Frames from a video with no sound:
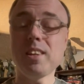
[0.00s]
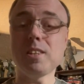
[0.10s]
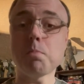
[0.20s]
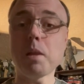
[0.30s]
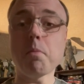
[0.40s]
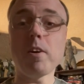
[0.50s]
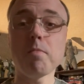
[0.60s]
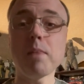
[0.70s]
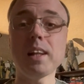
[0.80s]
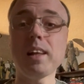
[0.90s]
He's been a part
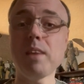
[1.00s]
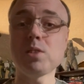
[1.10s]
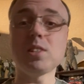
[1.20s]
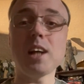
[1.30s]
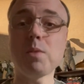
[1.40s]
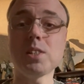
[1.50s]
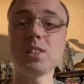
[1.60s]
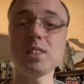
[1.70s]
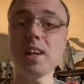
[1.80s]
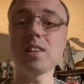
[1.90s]
of my life since I was
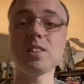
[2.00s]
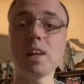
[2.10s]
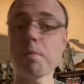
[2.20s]
six.